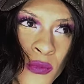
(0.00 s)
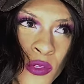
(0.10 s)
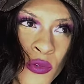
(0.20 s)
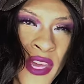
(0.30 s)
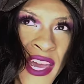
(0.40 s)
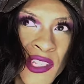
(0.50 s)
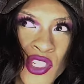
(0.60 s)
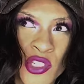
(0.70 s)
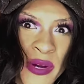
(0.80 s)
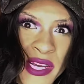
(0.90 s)
you gain
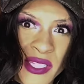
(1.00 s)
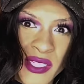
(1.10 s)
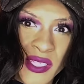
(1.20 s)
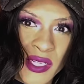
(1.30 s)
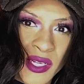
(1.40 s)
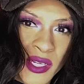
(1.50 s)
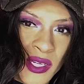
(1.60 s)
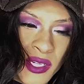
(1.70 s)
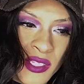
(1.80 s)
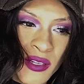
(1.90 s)
stress.
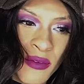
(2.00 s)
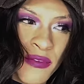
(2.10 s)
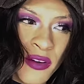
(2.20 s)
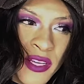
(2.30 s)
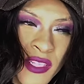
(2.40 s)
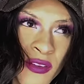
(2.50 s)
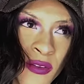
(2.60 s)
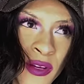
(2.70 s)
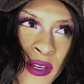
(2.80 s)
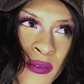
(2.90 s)
So focus
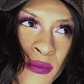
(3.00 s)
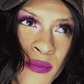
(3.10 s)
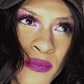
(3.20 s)
on